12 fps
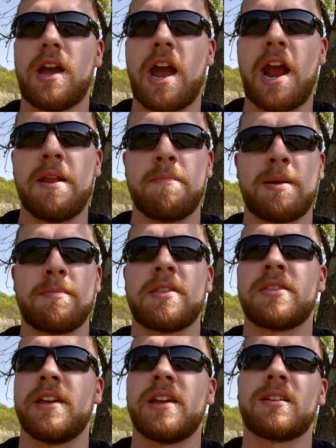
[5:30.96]
it made me
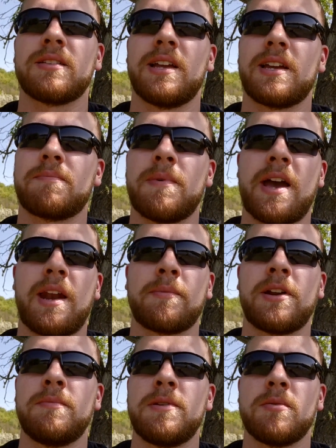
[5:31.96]
think, like, man, I'm
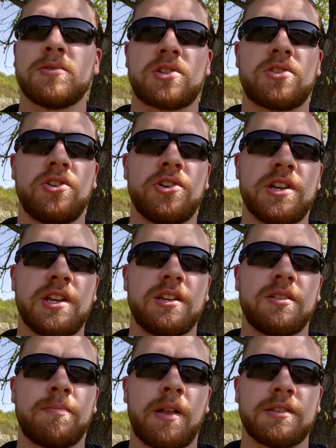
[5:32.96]
going to be almost 30
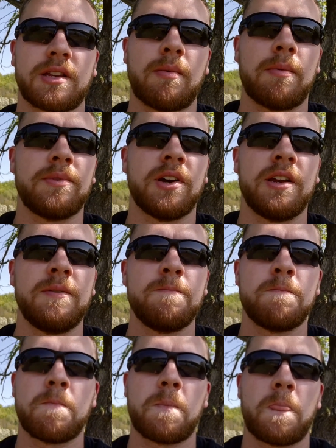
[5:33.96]
by the time I'm done
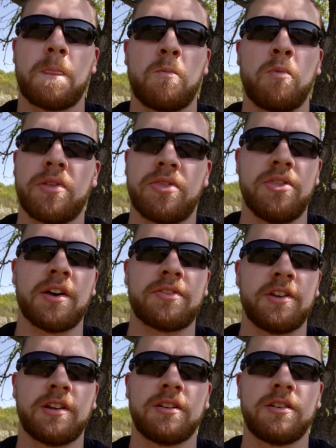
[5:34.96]
with
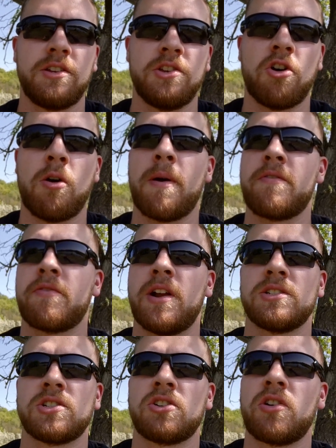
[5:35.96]
nothing. All my
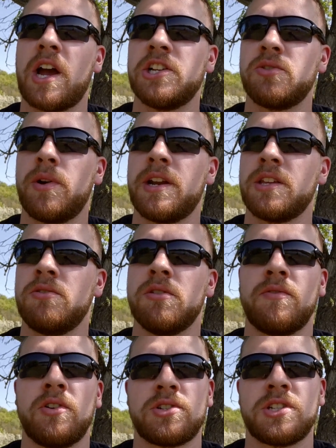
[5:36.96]
friends are graduating
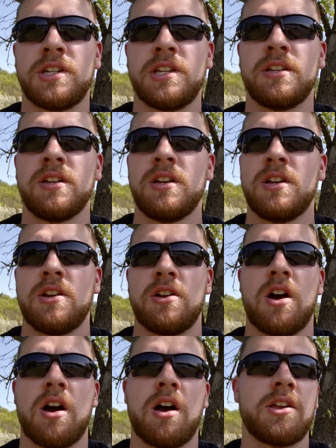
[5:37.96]
university,
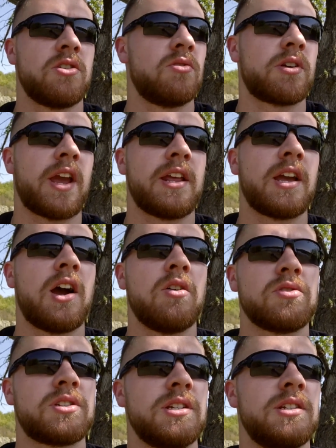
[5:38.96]
getting
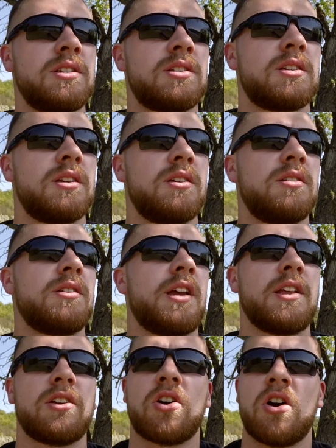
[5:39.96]
houses,
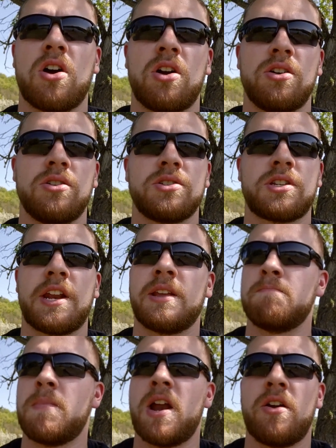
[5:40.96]
getting cars,
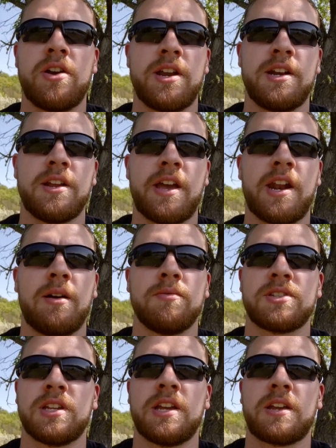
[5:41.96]
getting married. And I
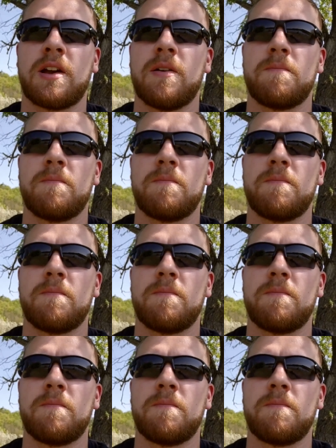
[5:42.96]
was like,